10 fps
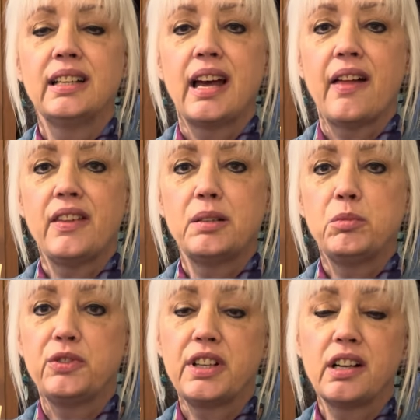and then
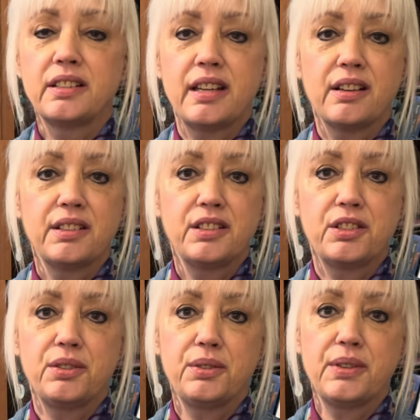moving on down
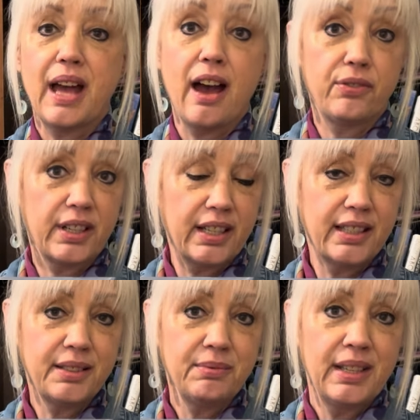into
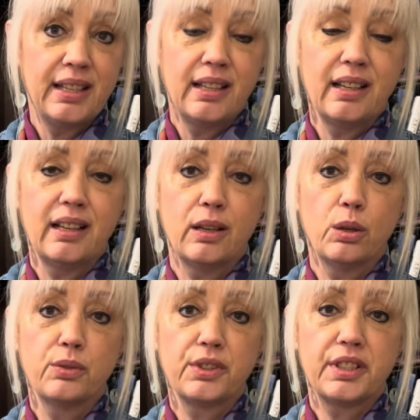Africa, over